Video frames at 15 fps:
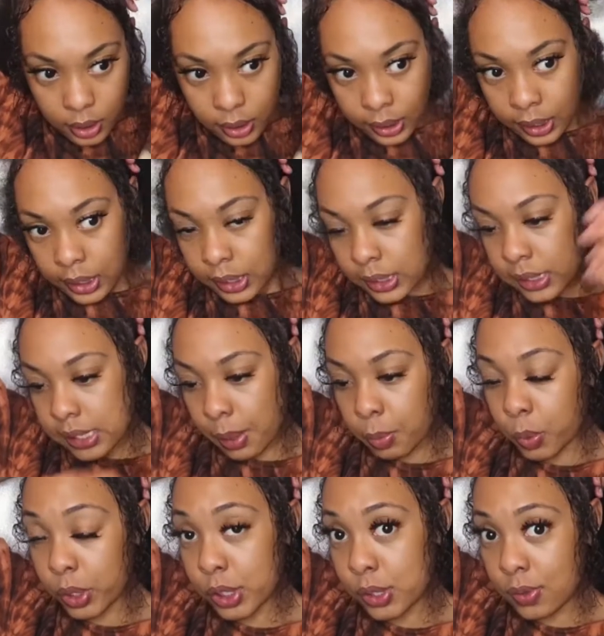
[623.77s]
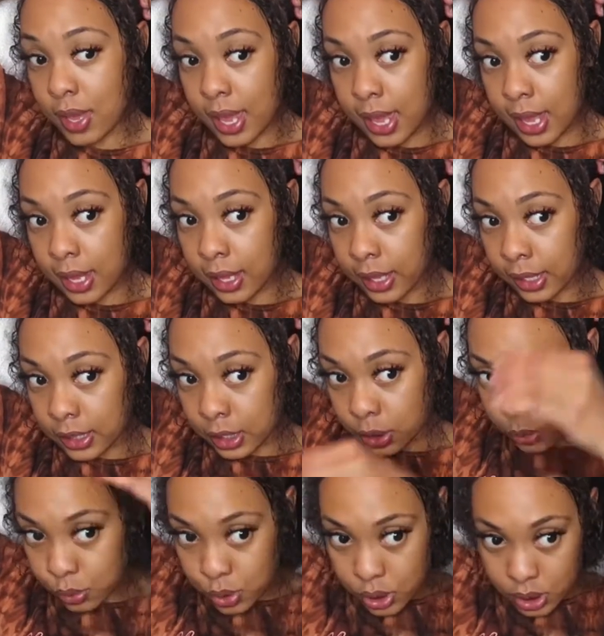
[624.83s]
And I'm going to add a
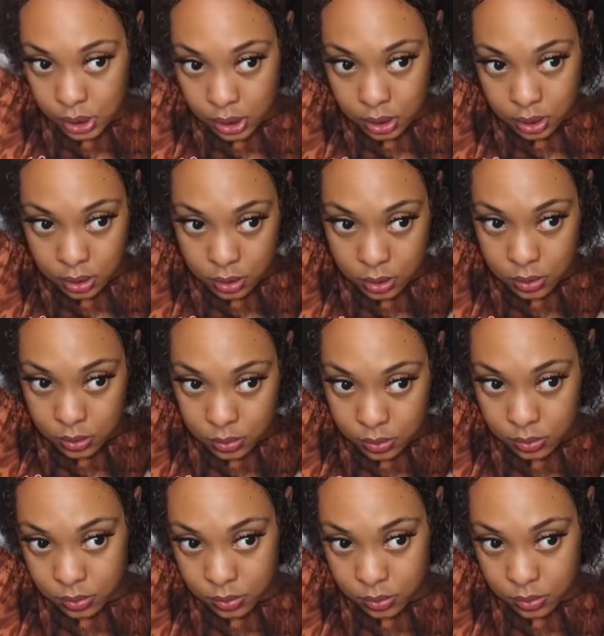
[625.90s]
little gel.